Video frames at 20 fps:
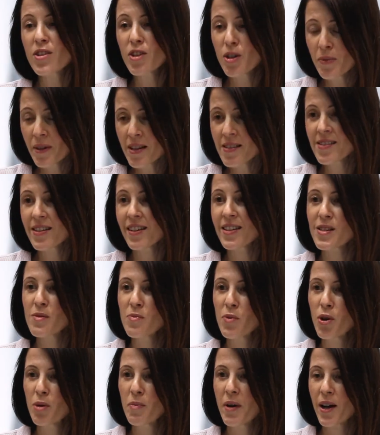can you please tell us
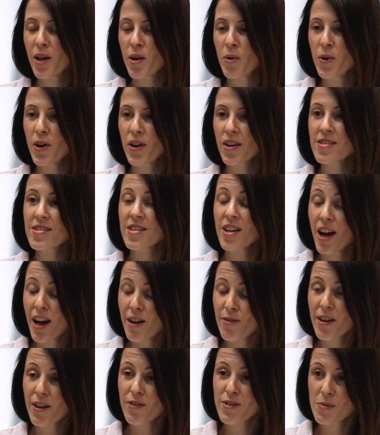more about your work as an
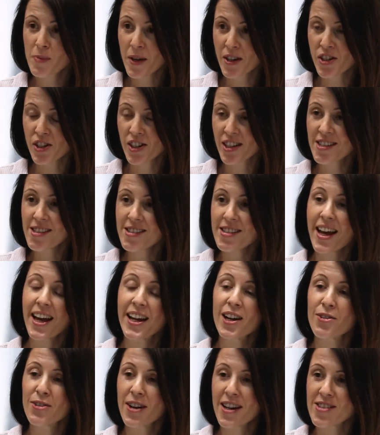IVF specialist and
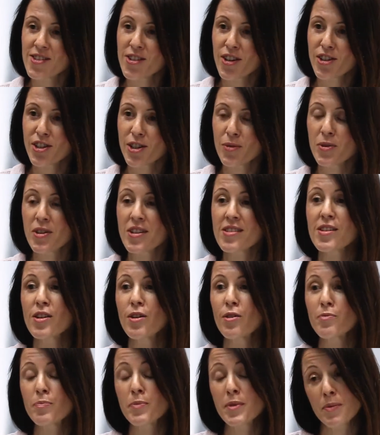a researcher which has
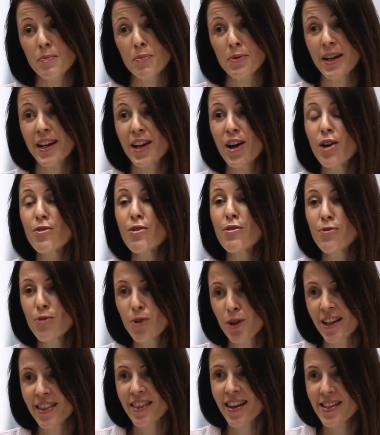helped bring over
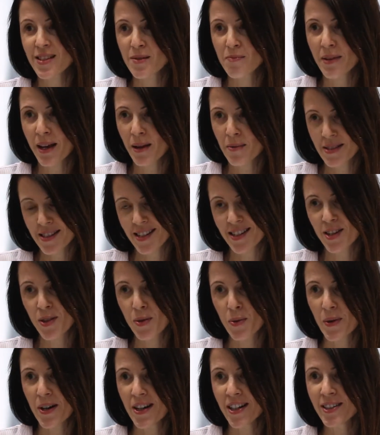40,000 babies into the
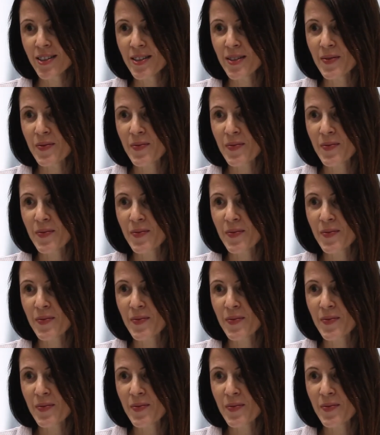world?